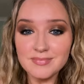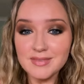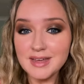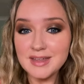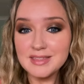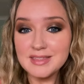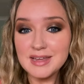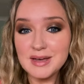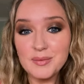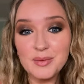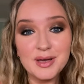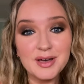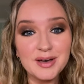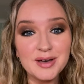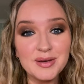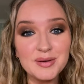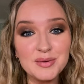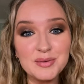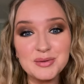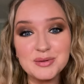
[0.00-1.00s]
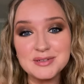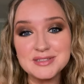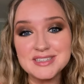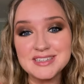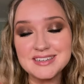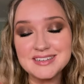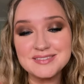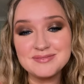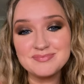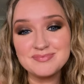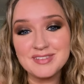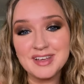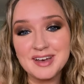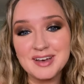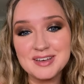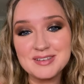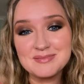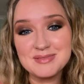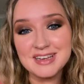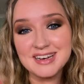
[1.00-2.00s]
And there we go, all done. I
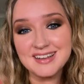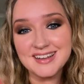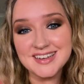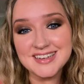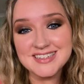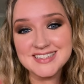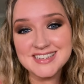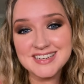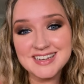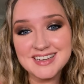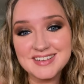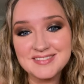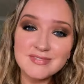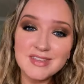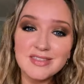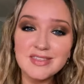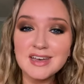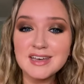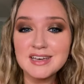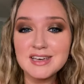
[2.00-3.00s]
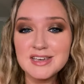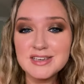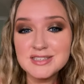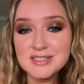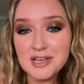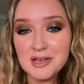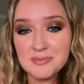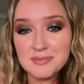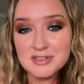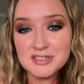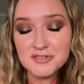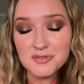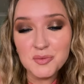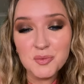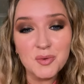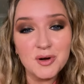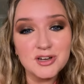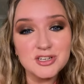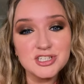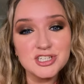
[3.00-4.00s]
hope you liked it. Thank you so much for
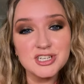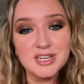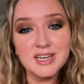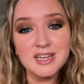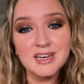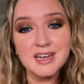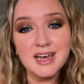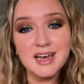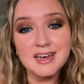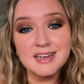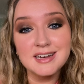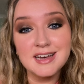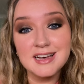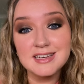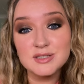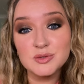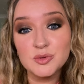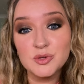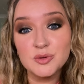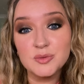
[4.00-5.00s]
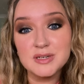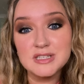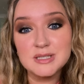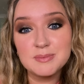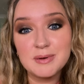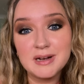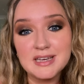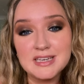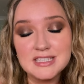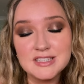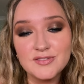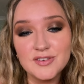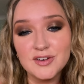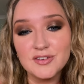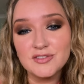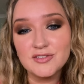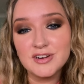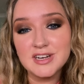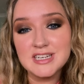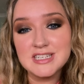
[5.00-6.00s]
watching. And as always, please feel
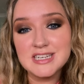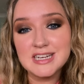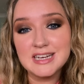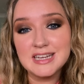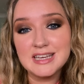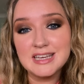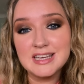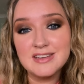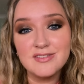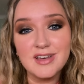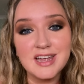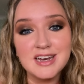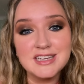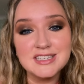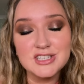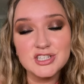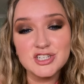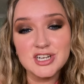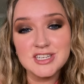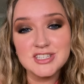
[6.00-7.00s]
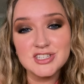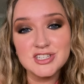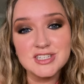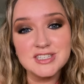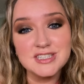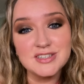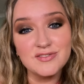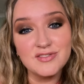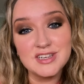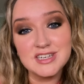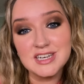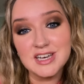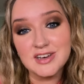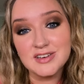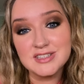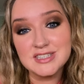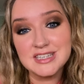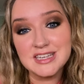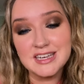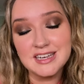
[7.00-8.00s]
free to leave any suggestions of
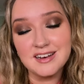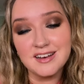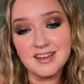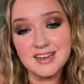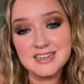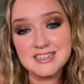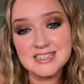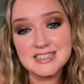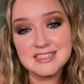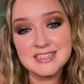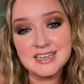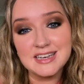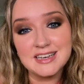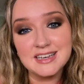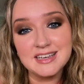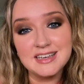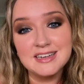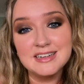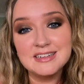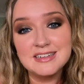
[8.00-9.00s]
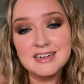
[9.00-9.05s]
videos that you'd like to see.